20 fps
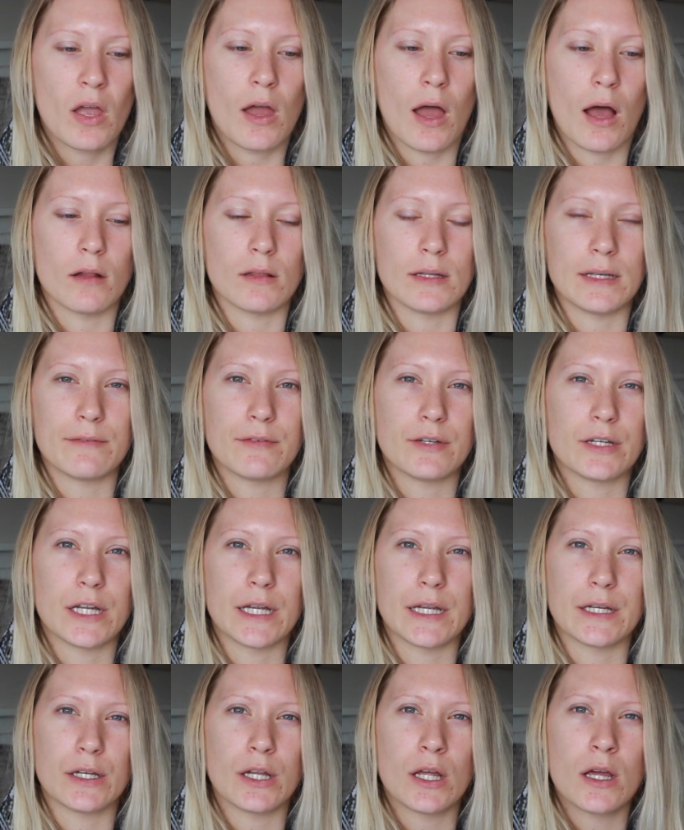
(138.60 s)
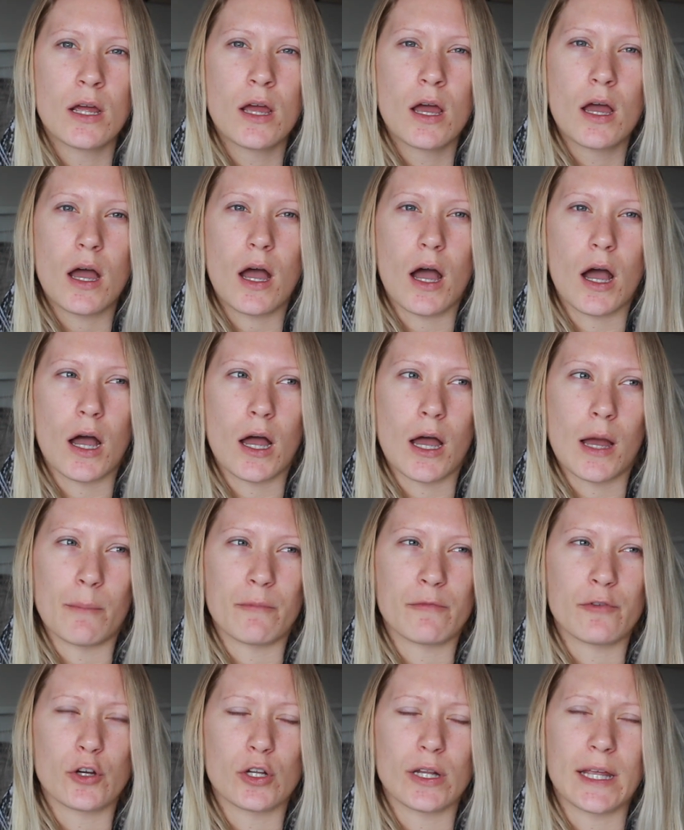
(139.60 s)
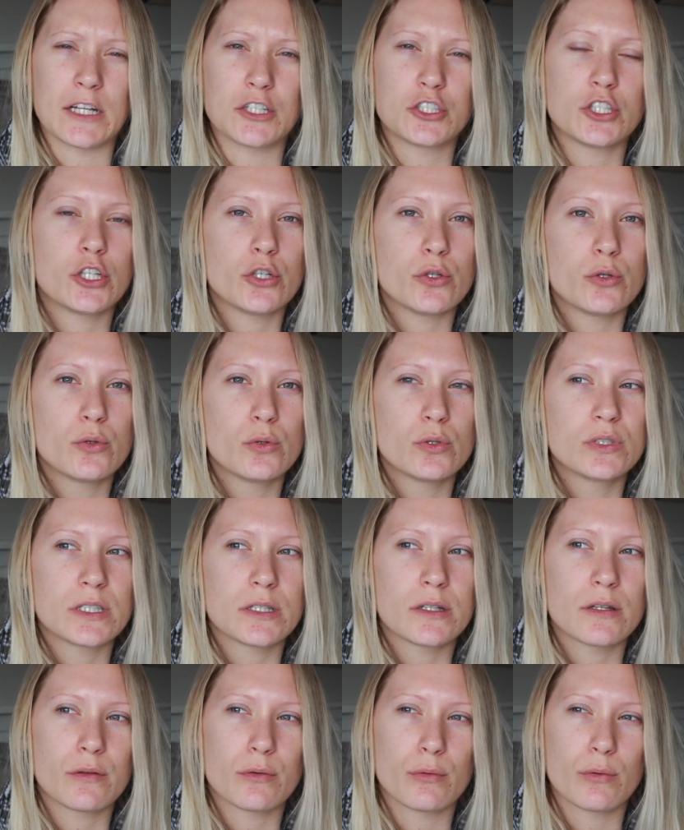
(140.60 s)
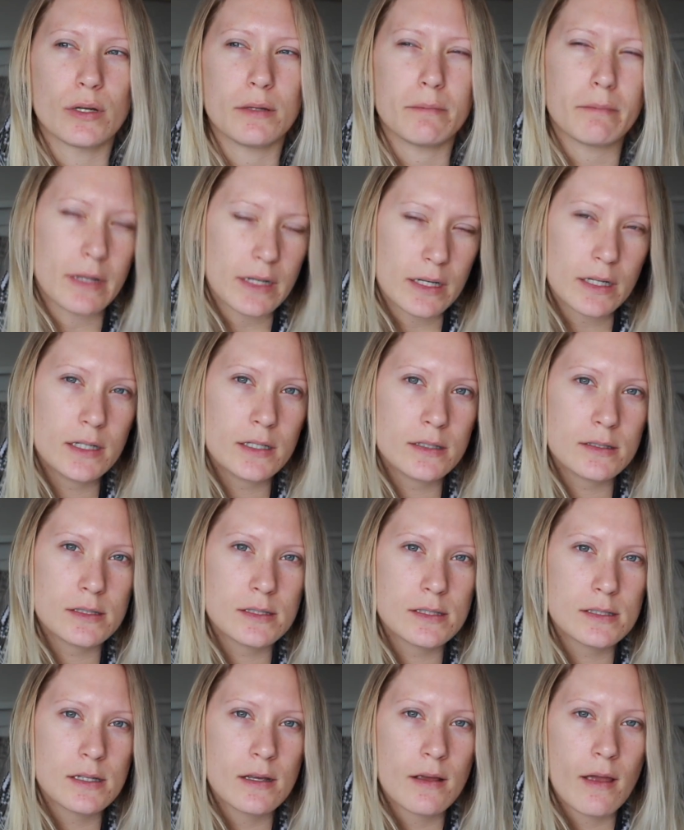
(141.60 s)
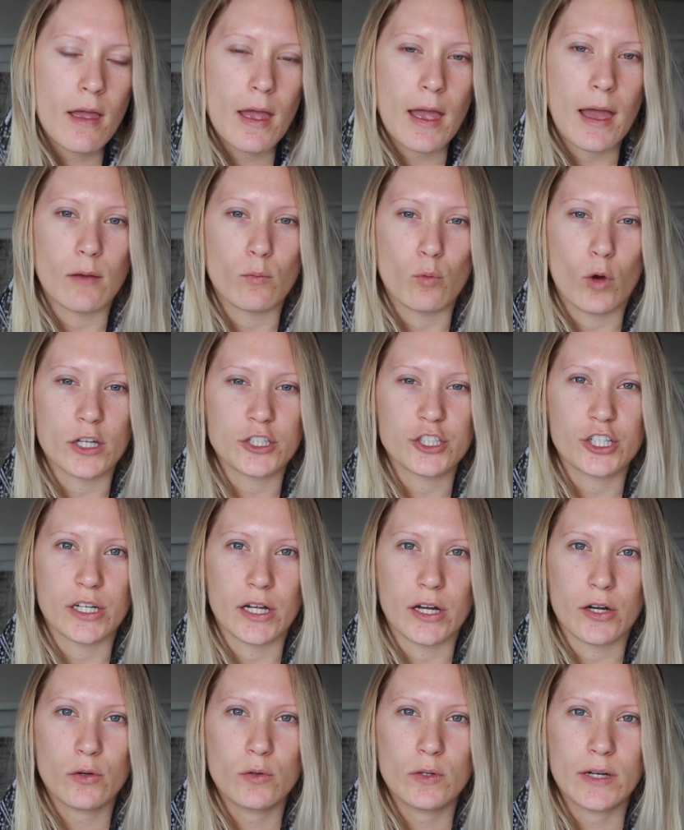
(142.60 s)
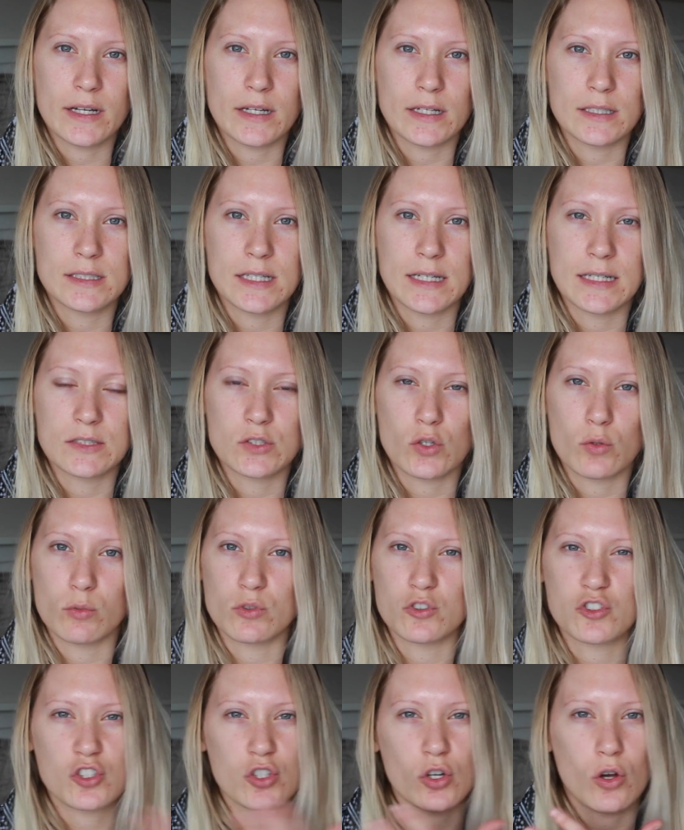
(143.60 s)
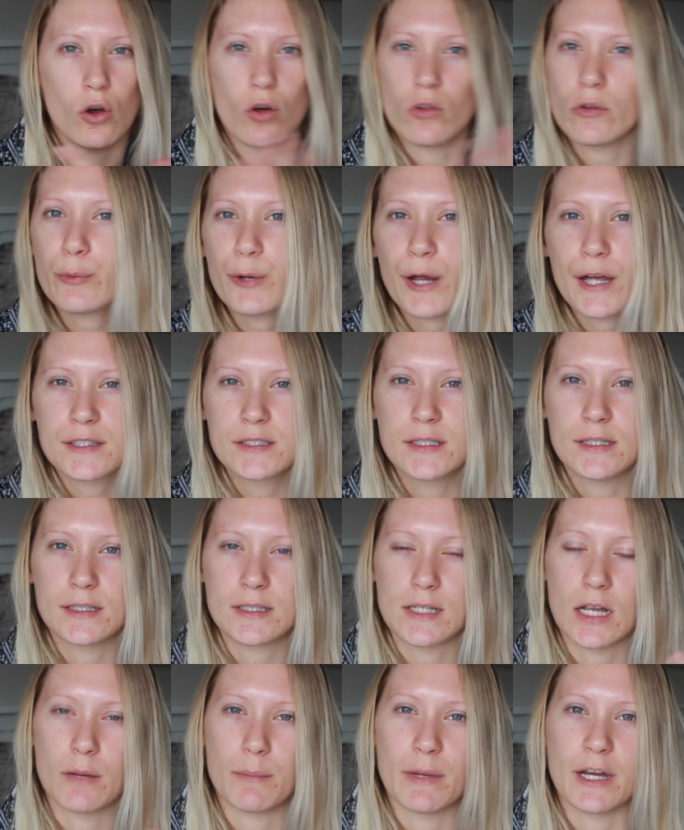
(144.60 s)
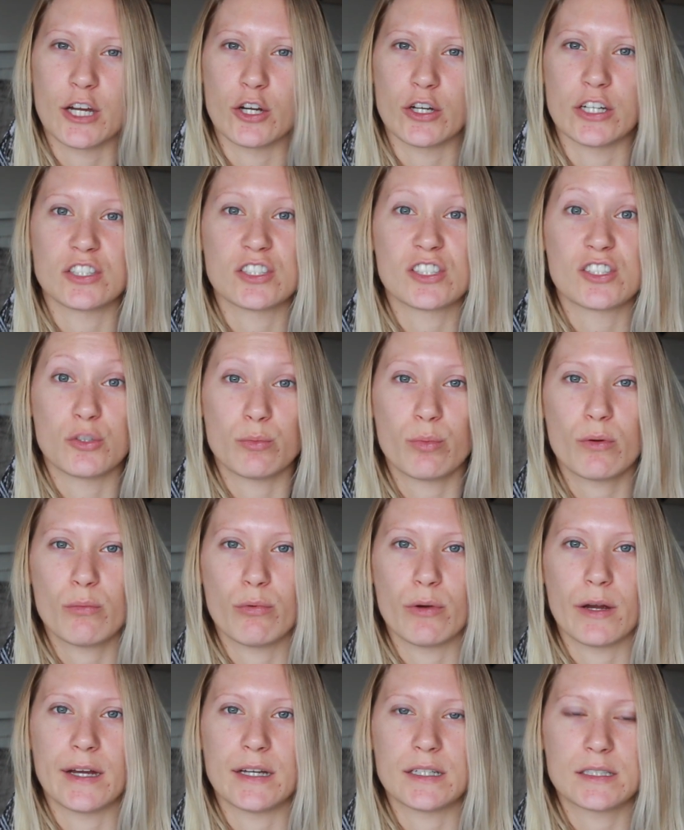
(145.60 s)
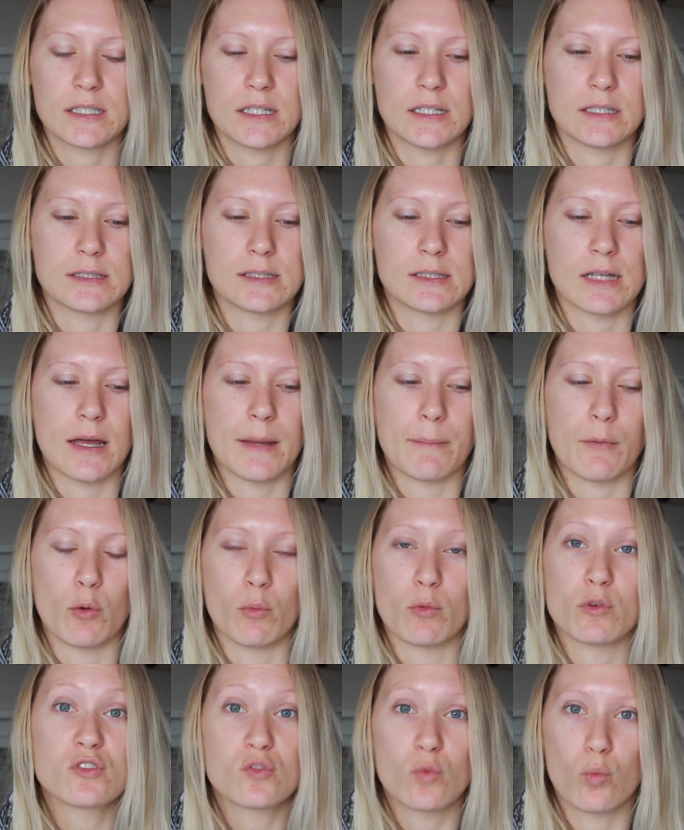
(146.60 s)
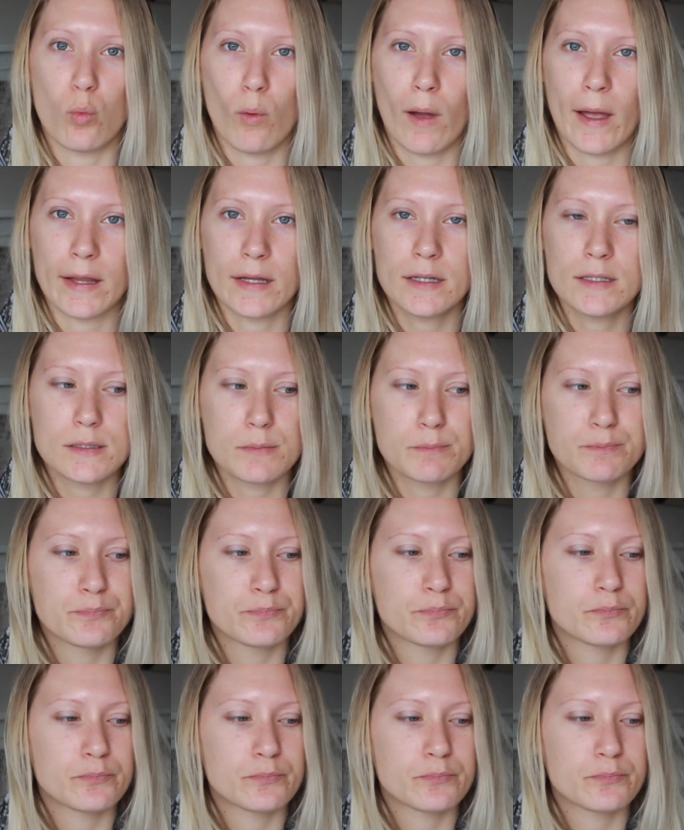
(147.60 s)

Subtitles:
I'll leave it in for like 2 to 3 minutes and wash it out, and it takes almost all the brassiness out of my hair. It's super bright. It's almost white.